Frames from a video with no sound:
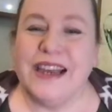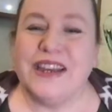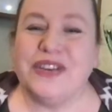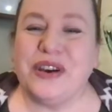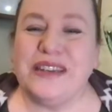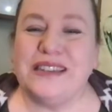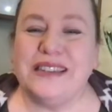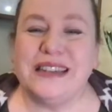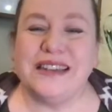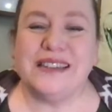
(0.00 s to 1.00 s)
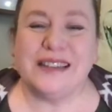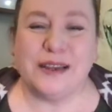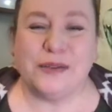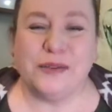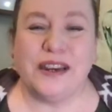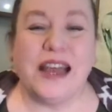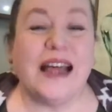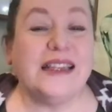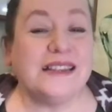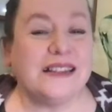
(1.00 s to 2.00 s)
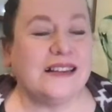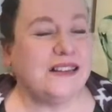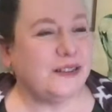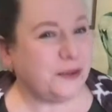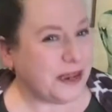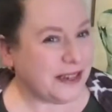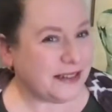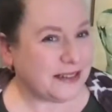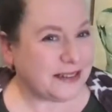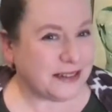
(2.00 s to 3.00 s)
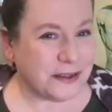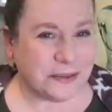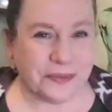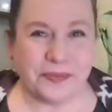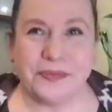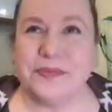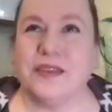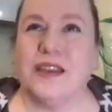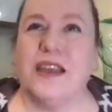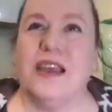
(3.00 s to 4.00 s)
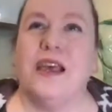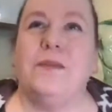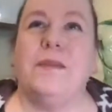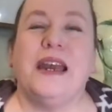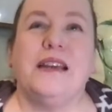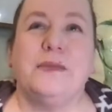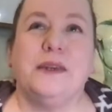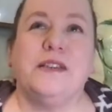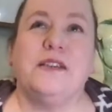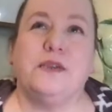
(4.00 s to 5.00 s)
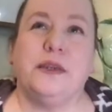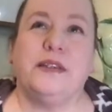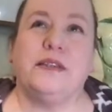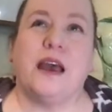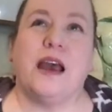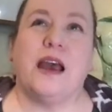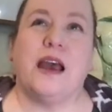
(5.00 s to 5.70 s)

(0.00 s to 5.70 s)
Gracie says savory. Ellie says sweets. My husband is a sweets guy.